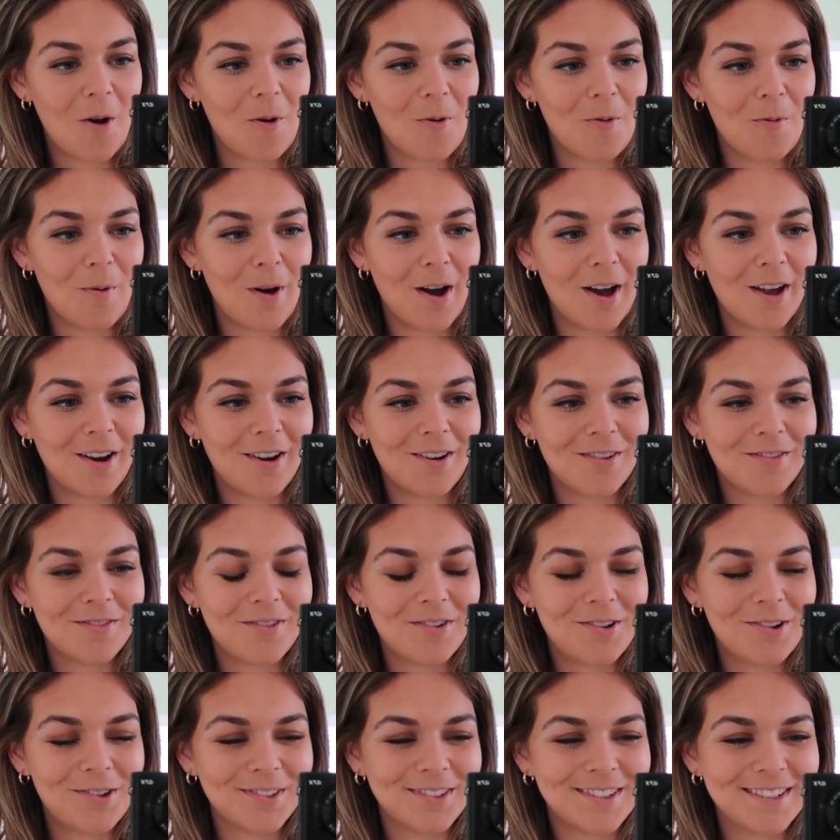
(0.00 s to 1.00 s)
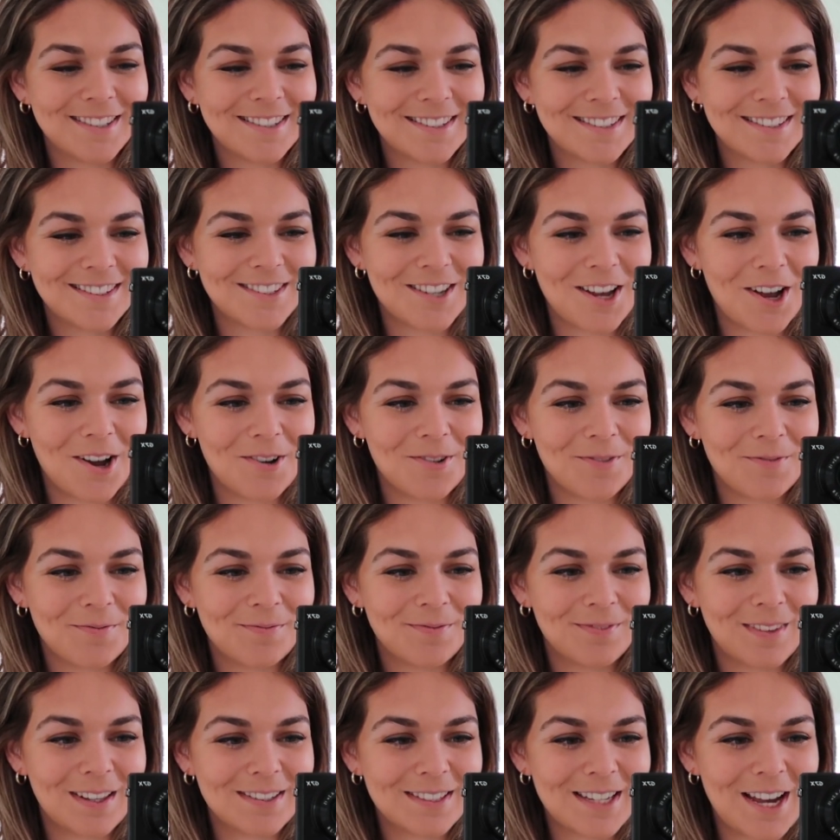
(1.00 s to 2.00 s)
what unfolds. So
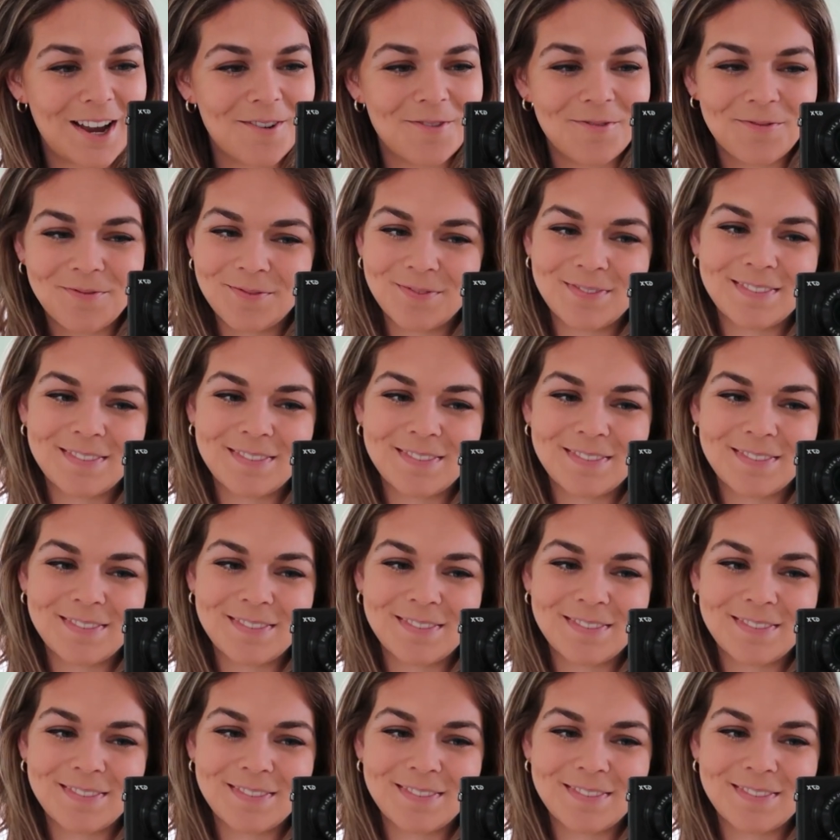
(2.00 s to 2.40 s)
let's go.